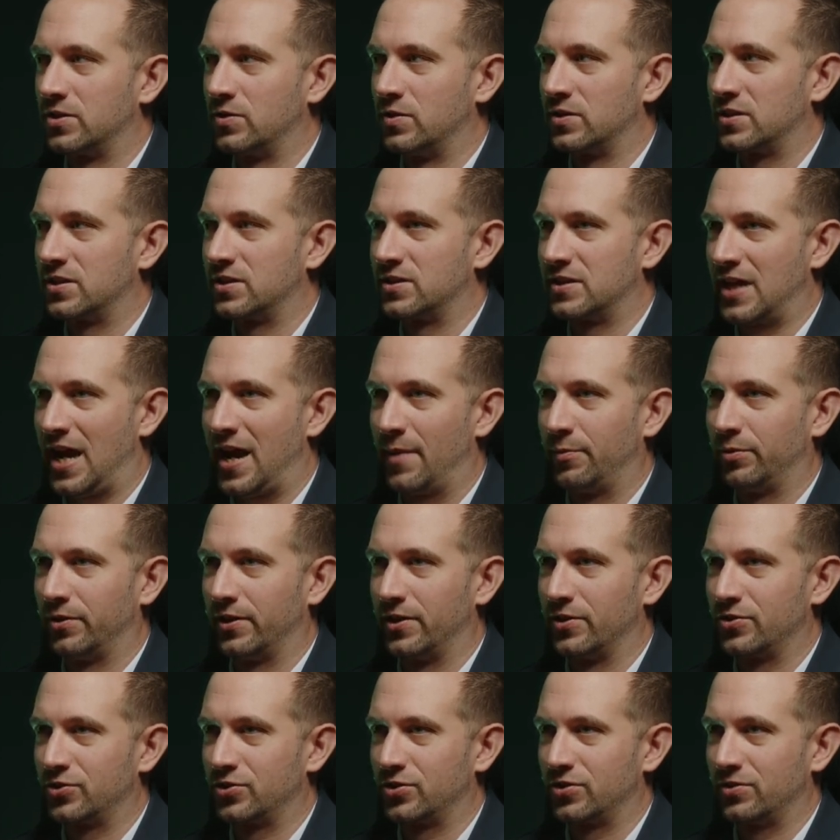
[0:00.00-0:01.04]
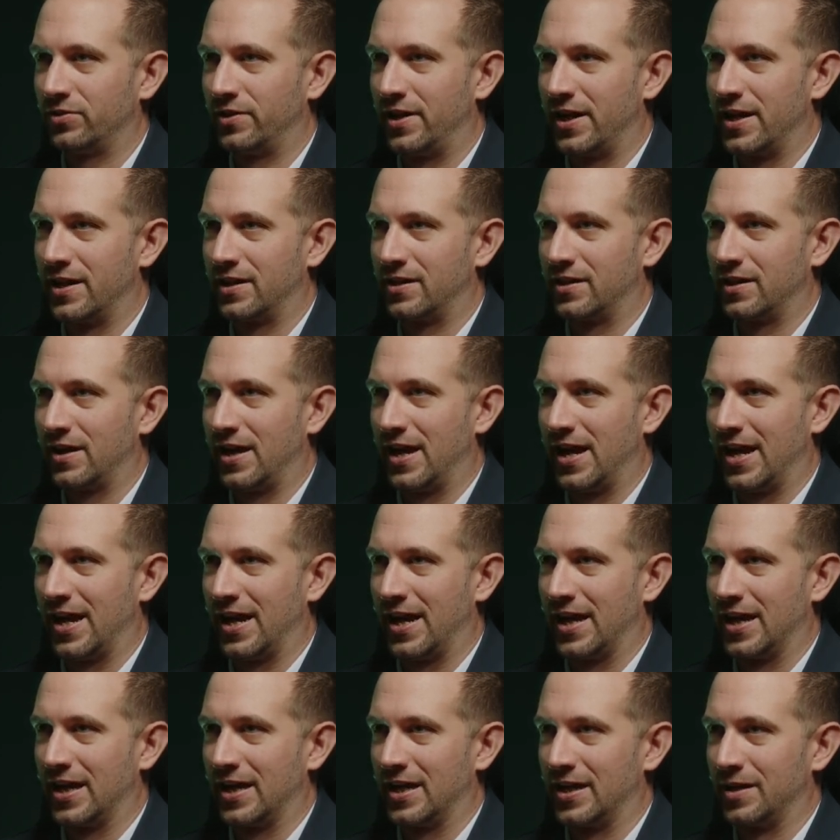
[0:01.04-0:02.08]
to establish like
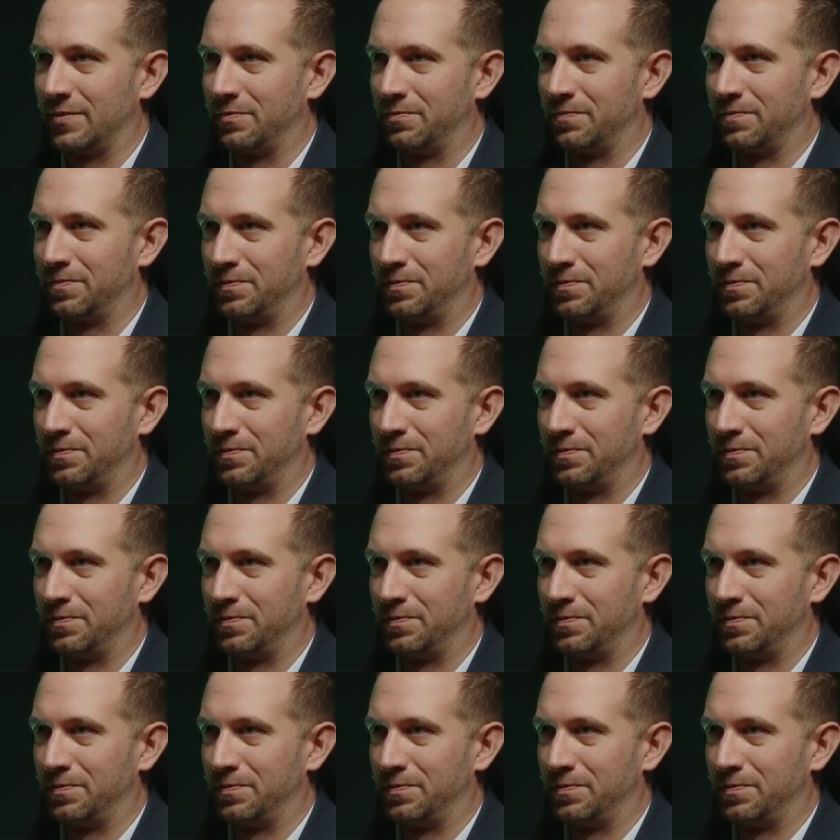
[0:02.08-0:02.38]
a